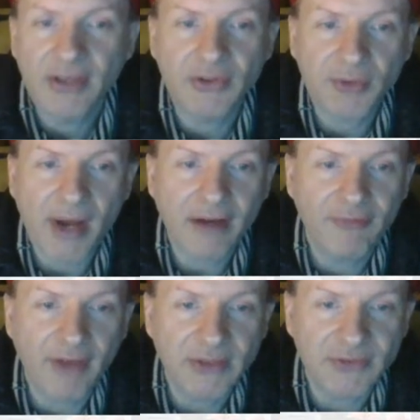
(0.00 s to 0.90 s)
the track
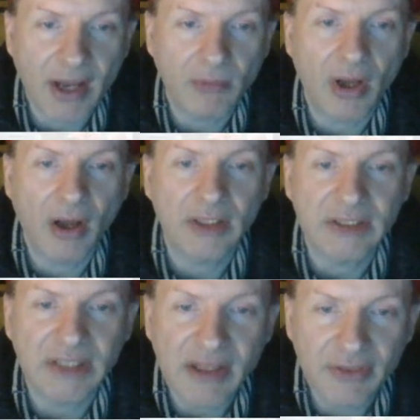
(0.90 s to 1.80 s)
fades out on a
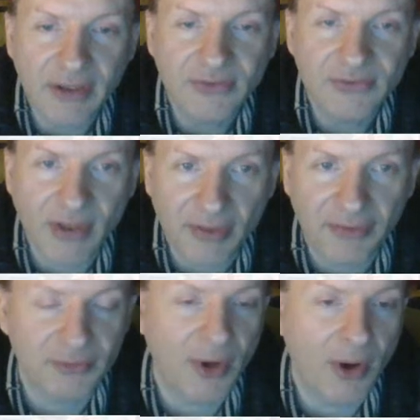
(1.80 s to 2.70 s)
lengthy
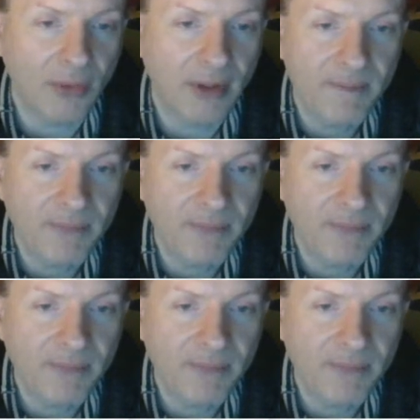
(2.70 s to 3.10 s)
synth drone.